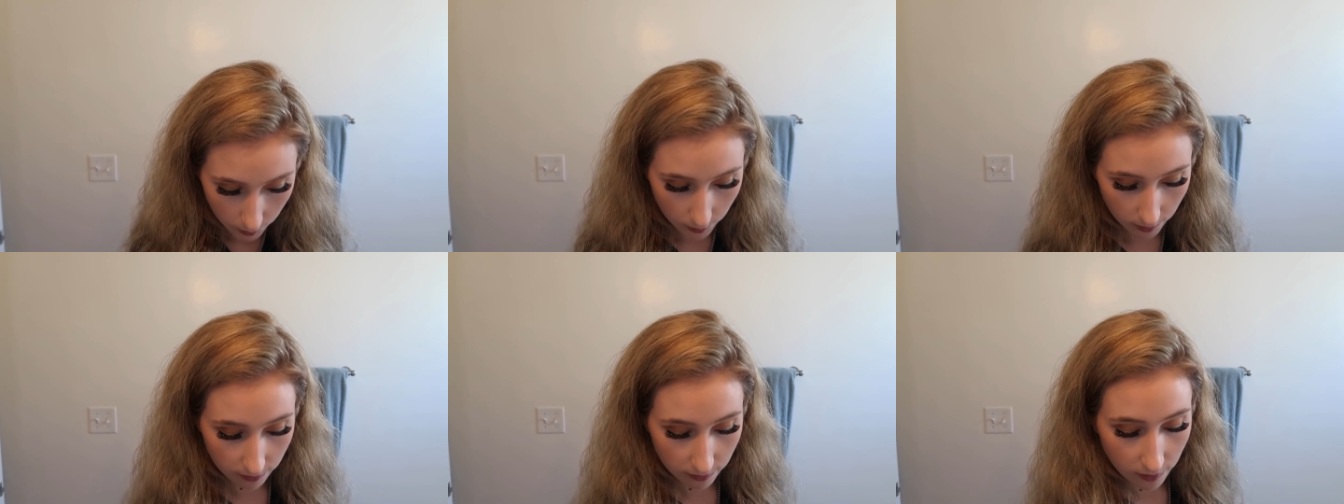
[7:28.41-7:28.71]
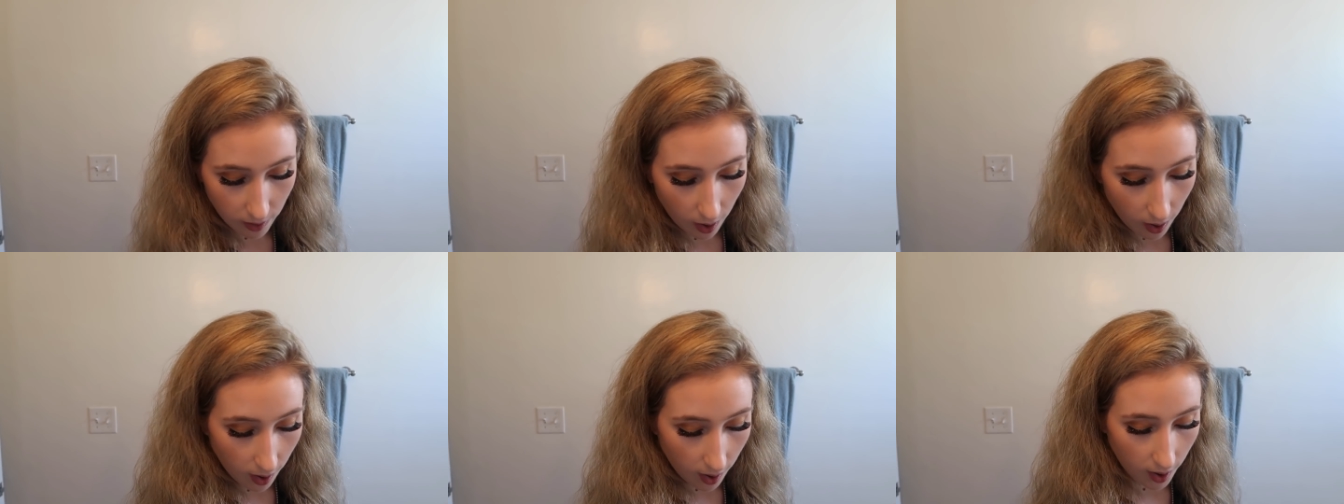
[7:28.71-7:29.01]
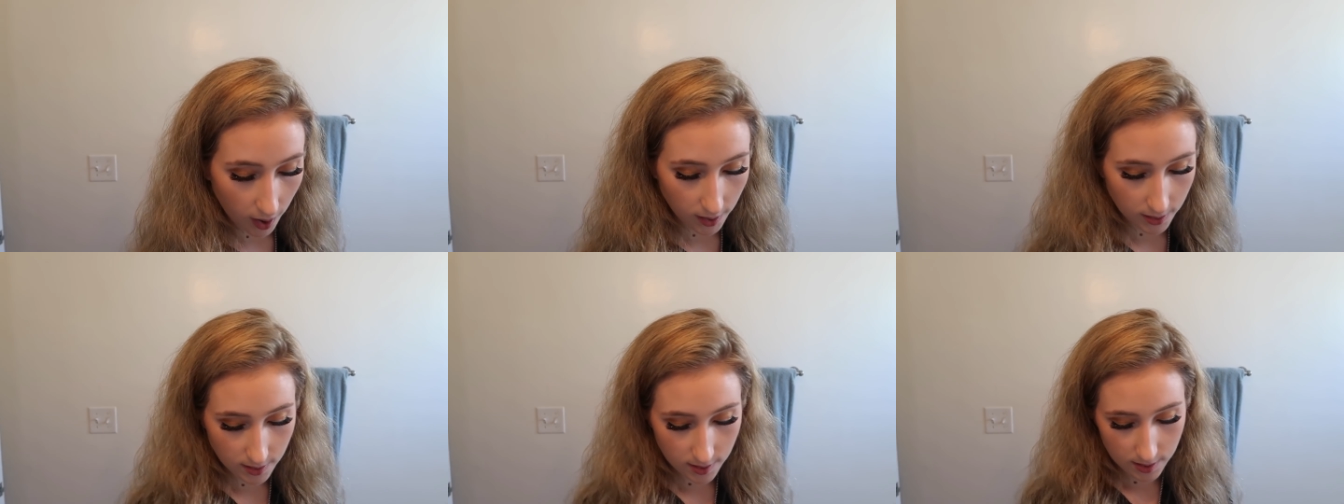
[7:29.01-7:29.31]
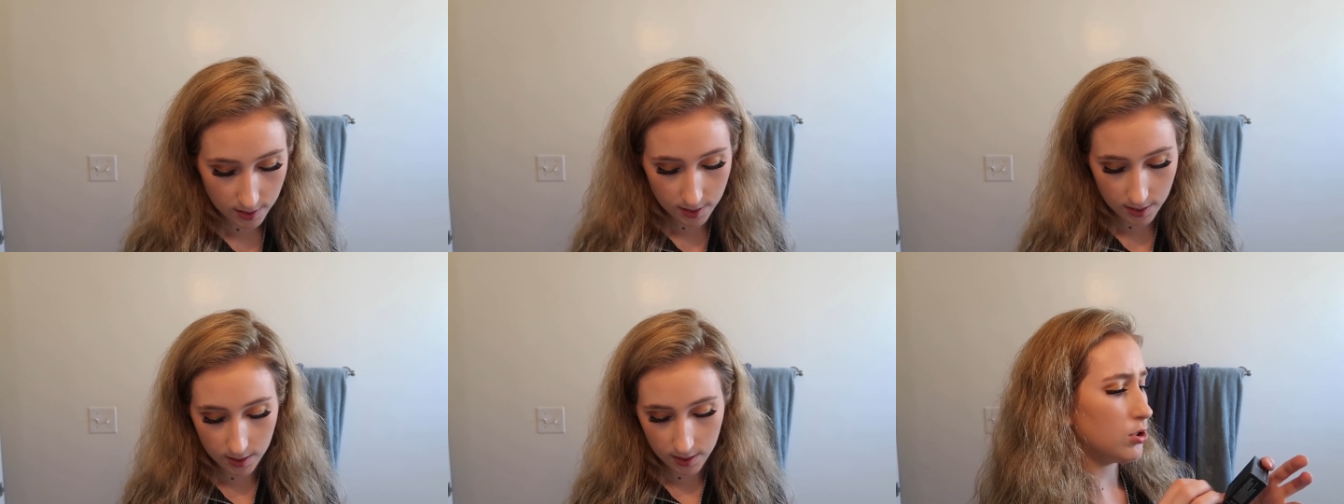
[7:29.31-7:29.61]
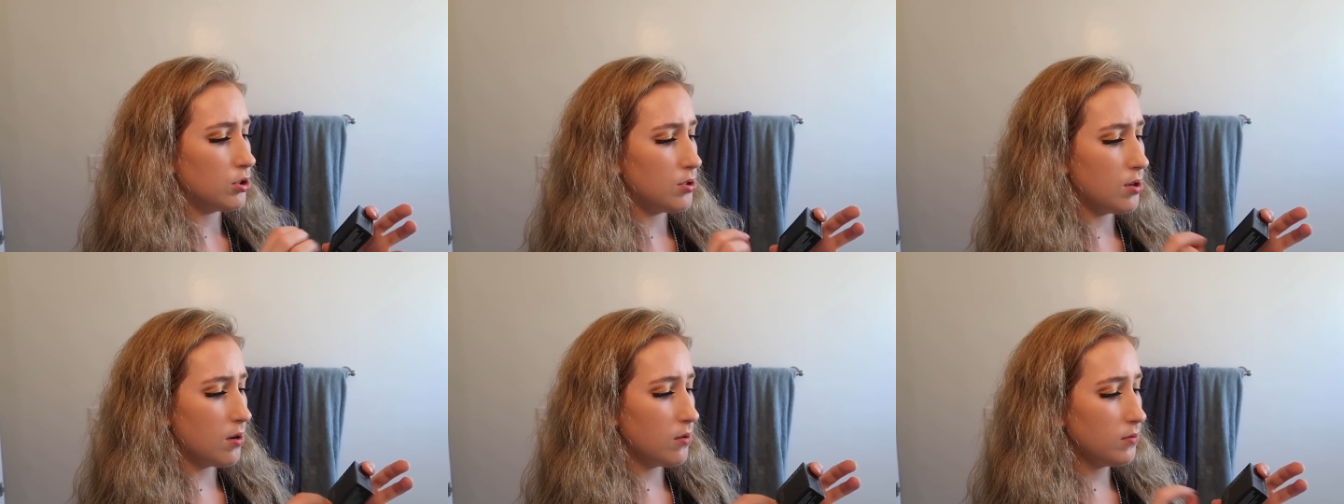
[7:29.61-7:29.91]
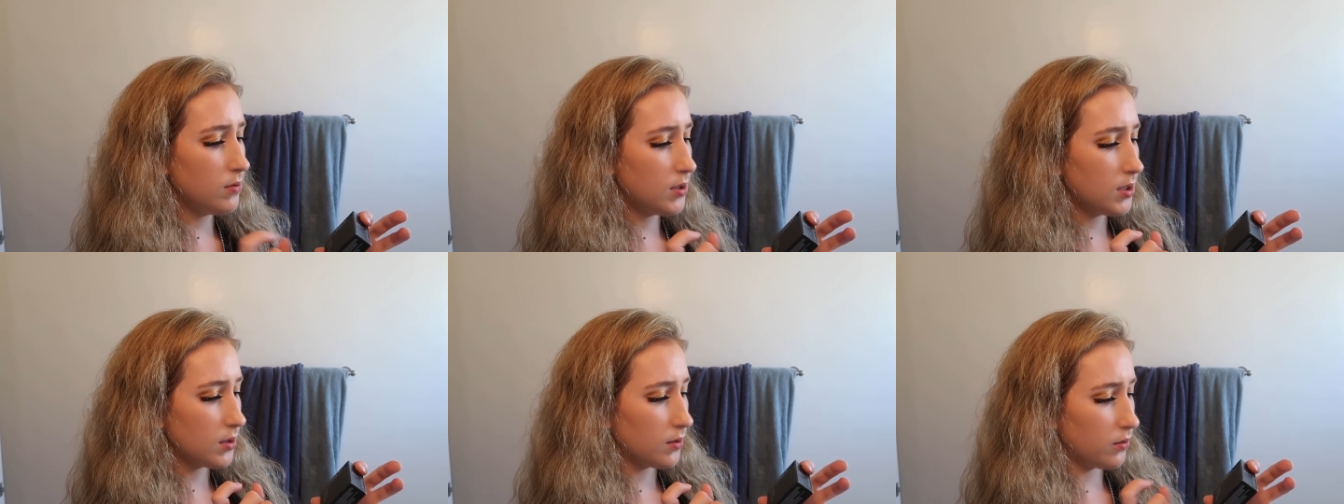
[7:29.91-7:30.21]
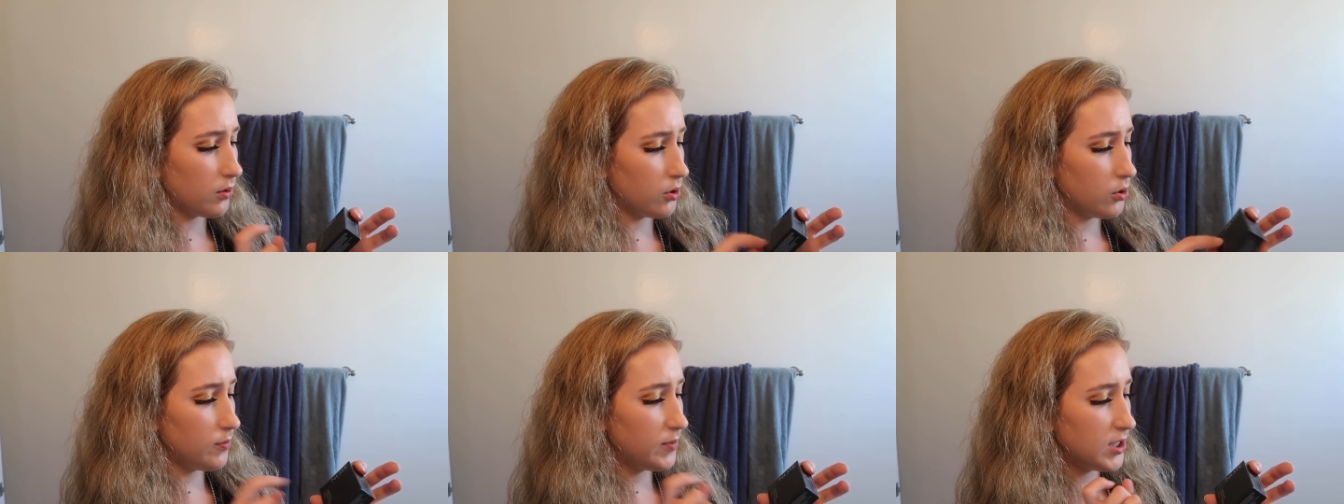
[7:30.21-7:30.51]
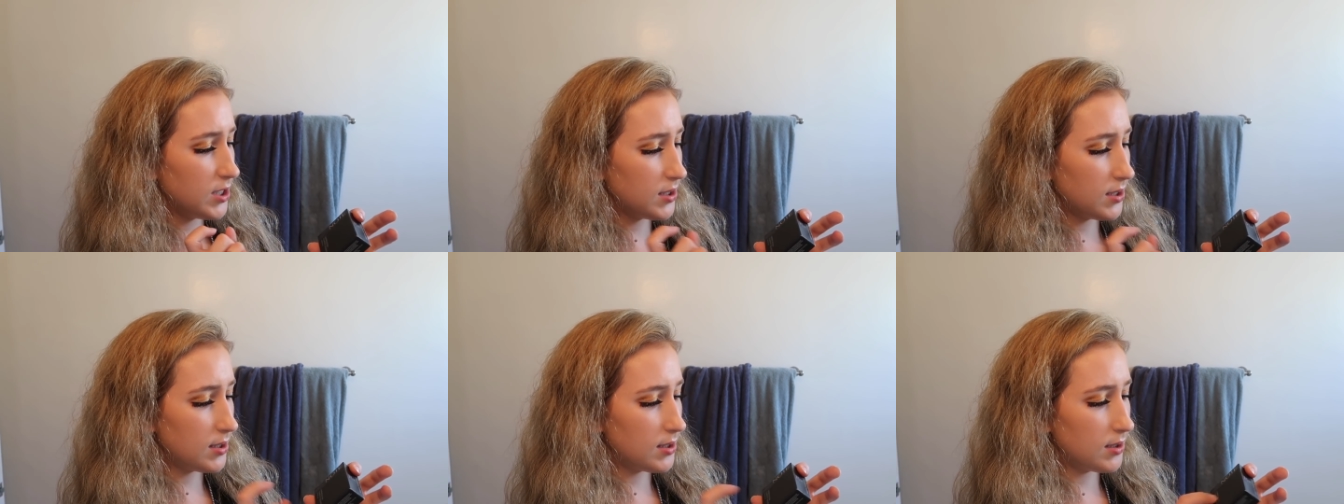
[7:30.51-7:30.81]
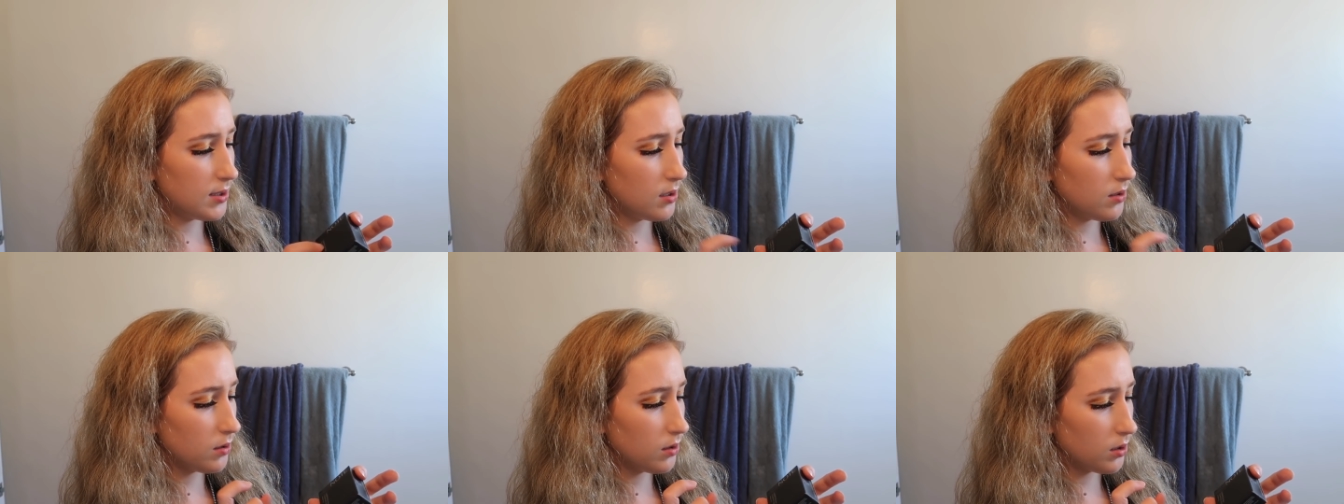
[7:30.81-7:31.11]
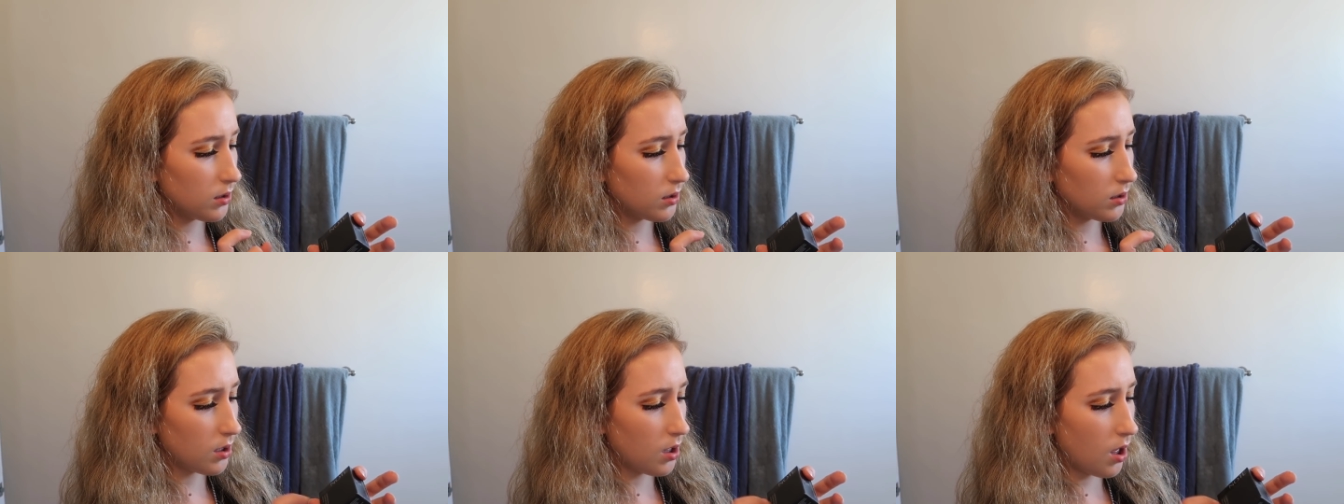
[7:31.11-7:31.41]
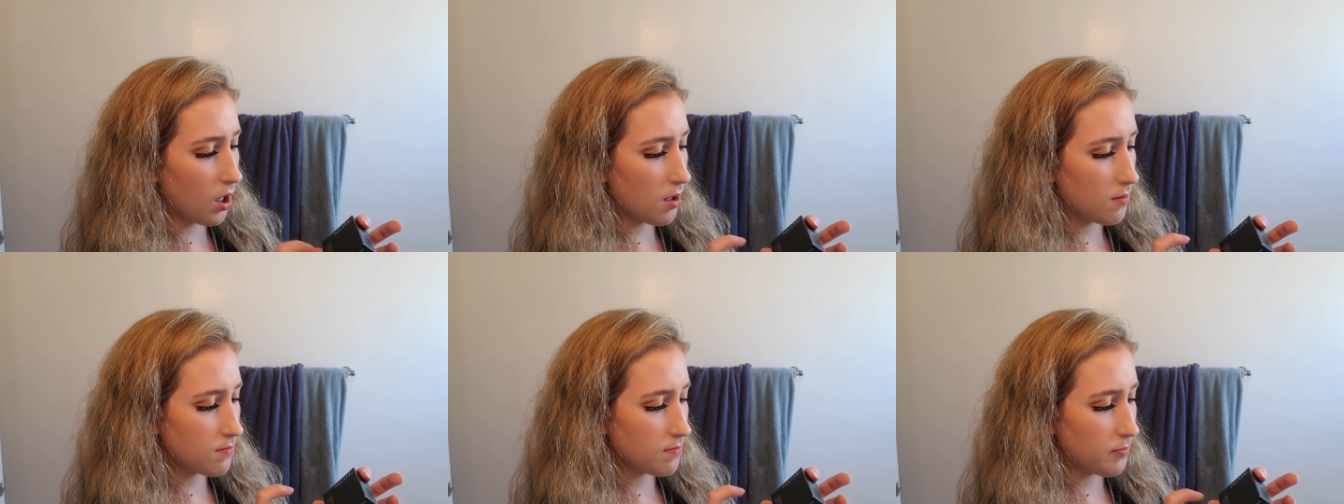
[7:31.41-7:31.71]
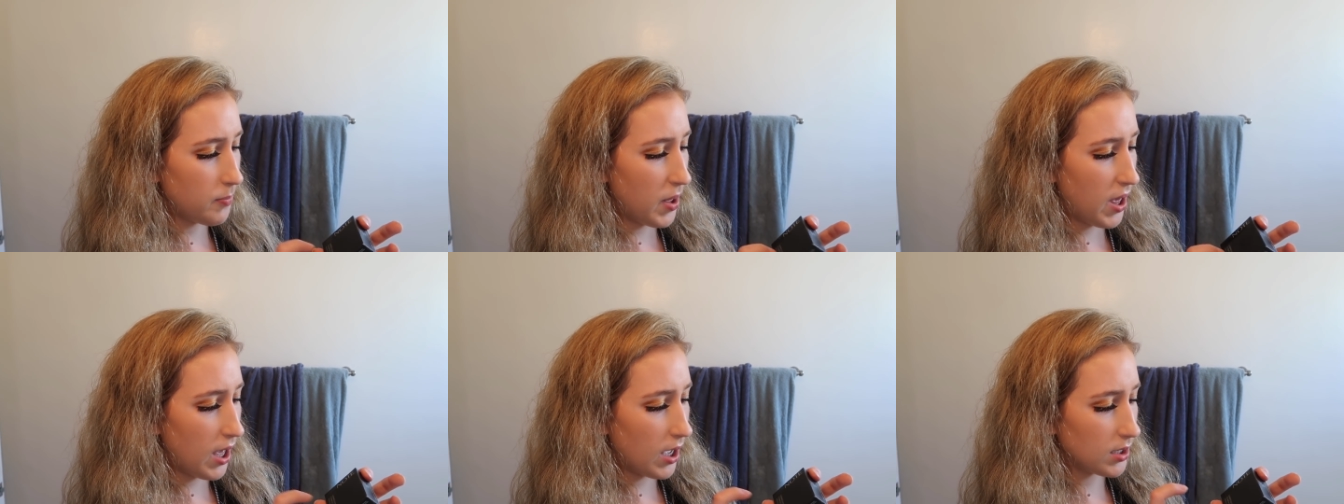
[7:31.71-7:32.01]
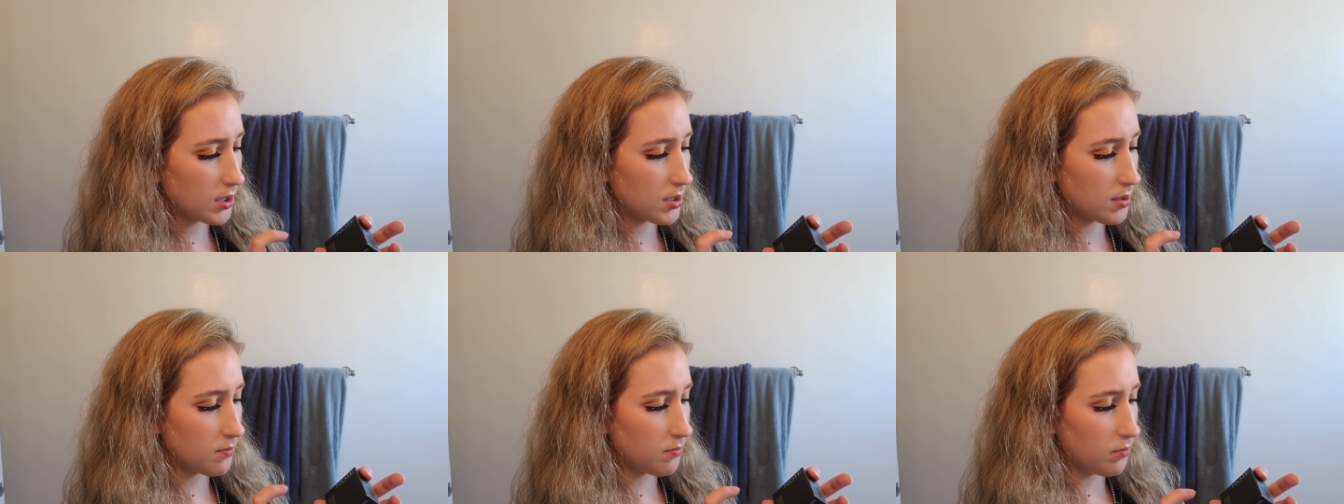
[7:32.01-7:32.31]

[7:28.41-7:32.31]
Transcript: We've got Note Luminous Silk Compact